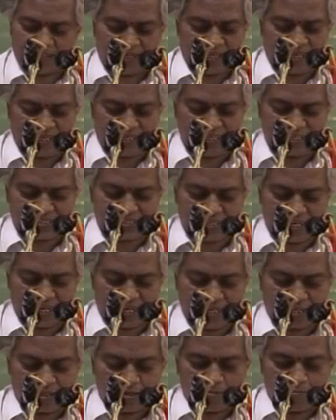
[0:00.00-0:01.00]
It is
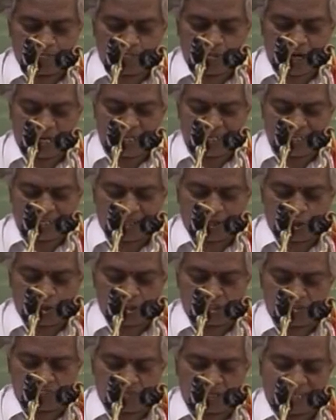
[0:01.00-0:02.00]
like buying
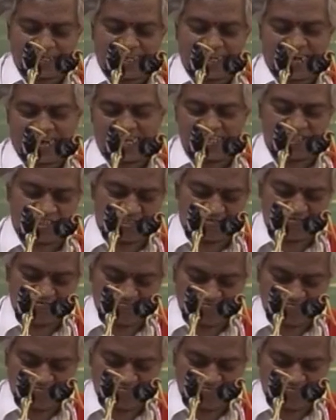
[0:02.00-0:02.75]
goods for cash